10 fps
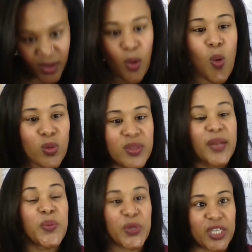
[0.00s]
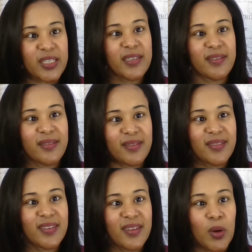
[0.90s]
all that work,
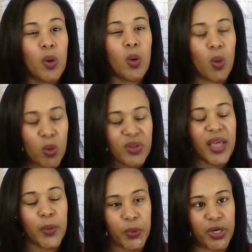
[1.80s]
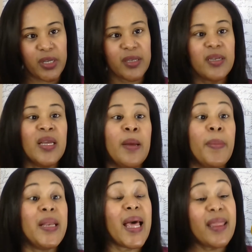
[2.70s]
all that work.
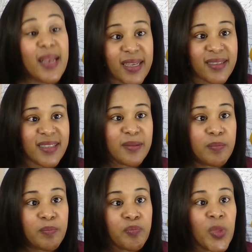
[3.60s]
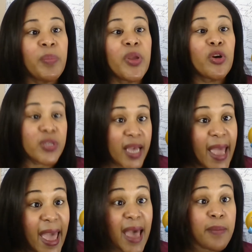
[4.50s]
But nonetheless, because I
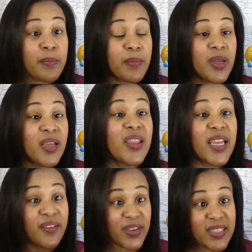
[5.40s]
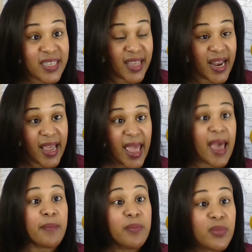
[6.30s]
am the investor that I
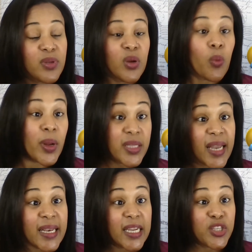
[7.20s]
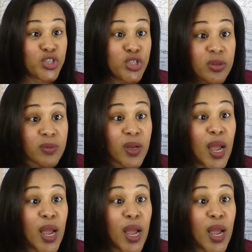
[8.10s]
am, what did I need to do?